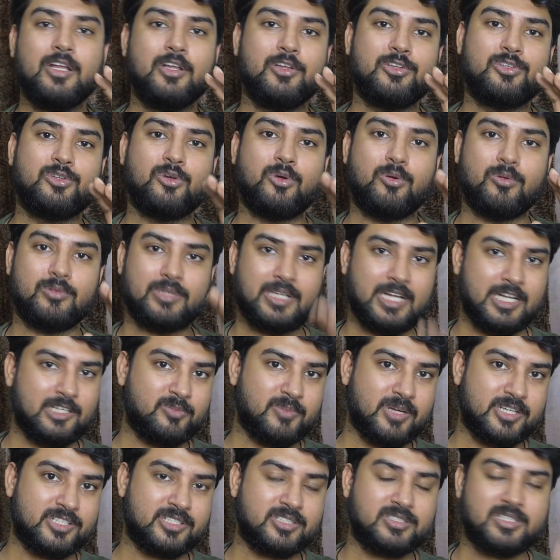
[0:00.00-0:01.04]
So Gate
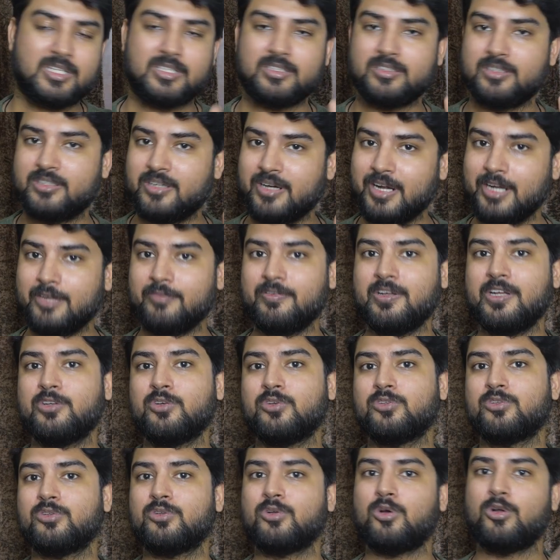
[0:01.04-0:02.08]
Smashers has great
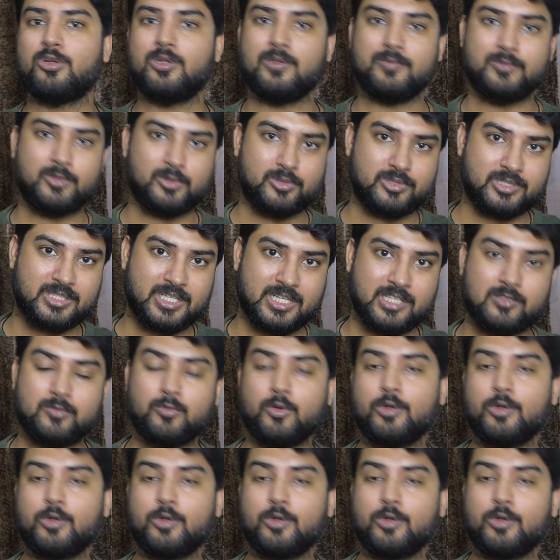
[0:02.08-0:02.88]
videos on all of those things.